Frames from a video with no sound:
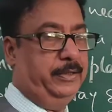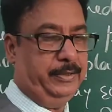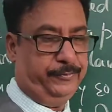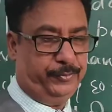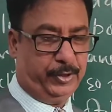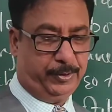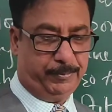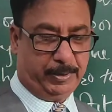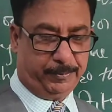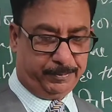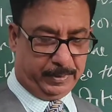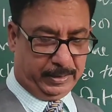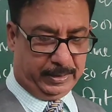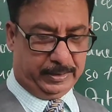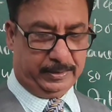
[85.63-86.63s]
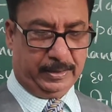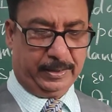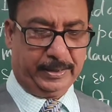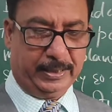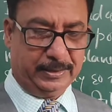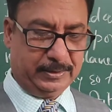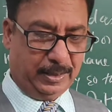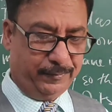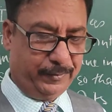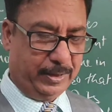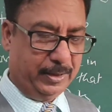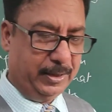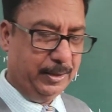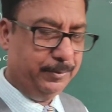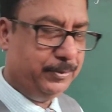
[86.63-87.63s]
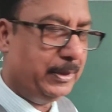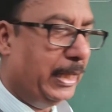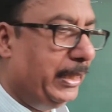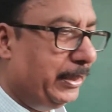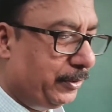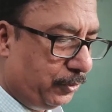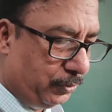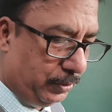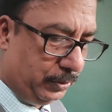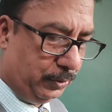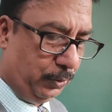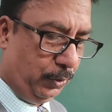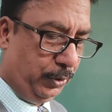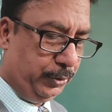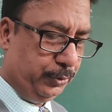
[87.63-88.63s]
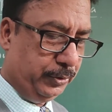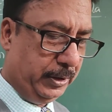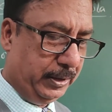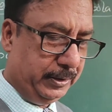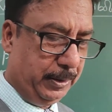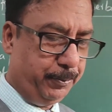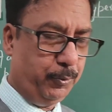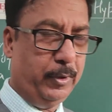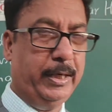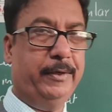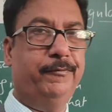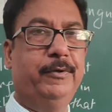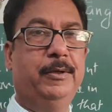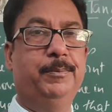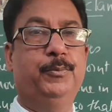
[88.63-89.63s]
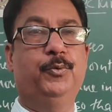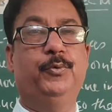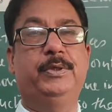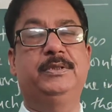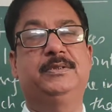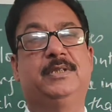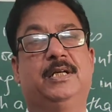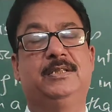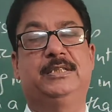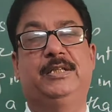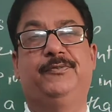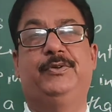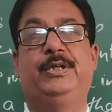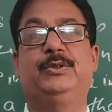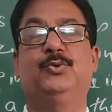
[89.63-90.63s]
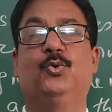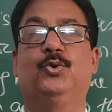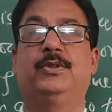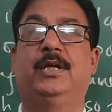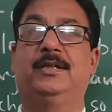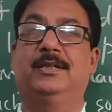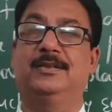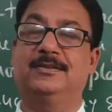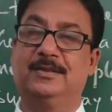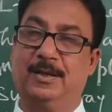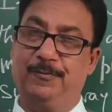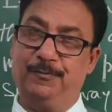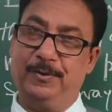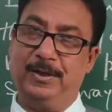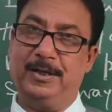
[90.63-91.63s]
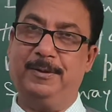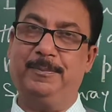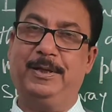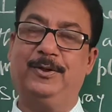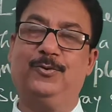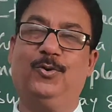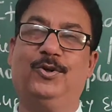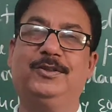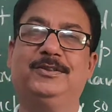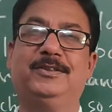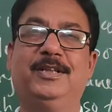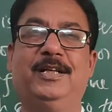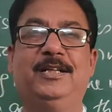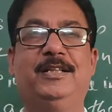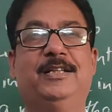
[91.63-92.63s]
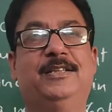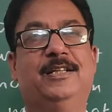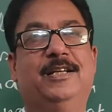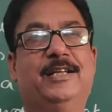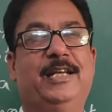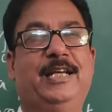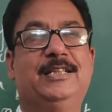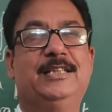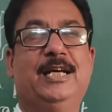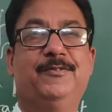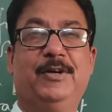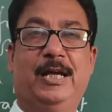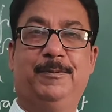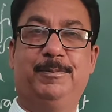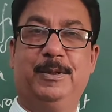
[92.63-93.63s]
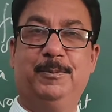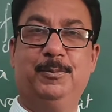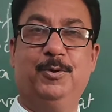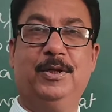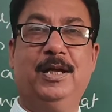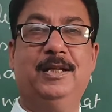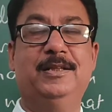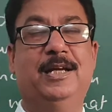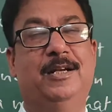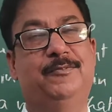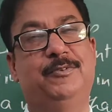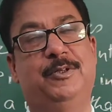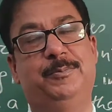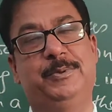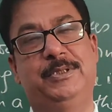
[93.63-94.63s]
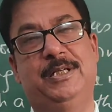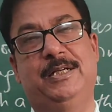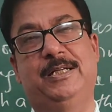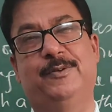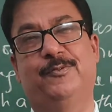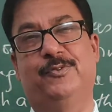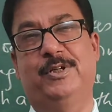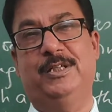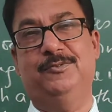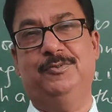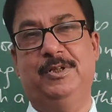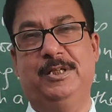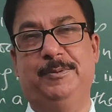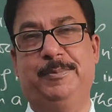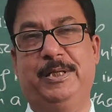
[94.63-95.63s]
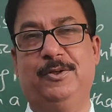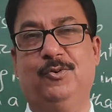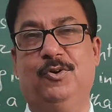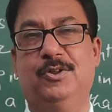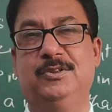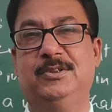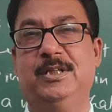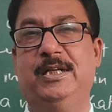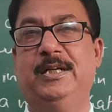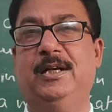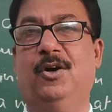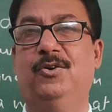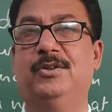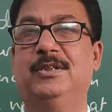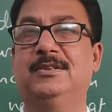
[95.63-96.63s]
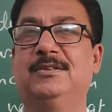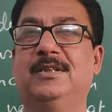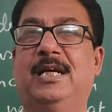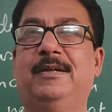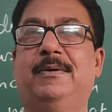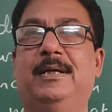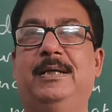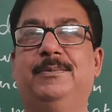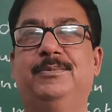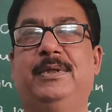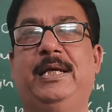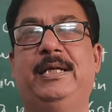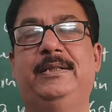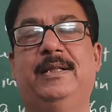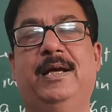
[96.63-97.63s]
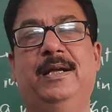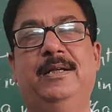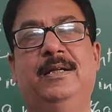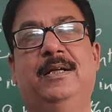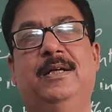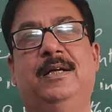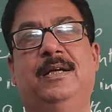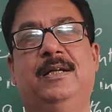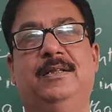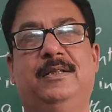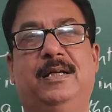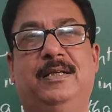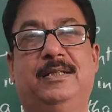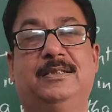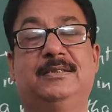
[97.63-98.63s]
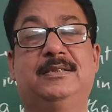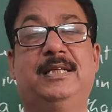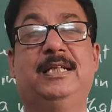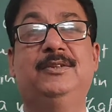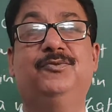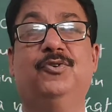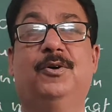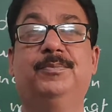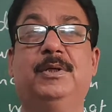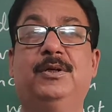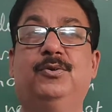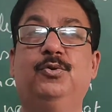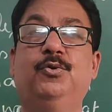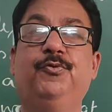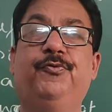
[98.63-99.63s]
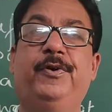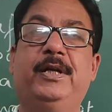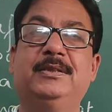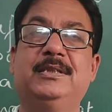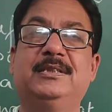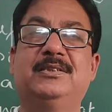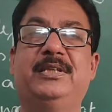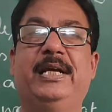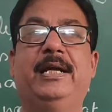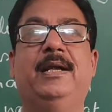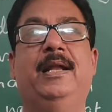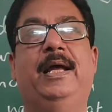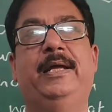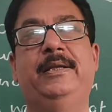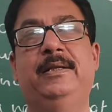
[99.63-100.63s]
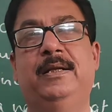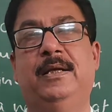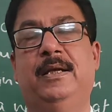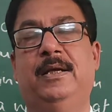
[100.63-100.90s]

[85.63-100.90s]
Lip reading: if you remember, in the case of ellipse, I told you that the point will move in such a way so that the sum will remain constant. In the case of hyperbola, that will be the difference will remain constant. Now this time I am saying that the distance from the two fixed straight line,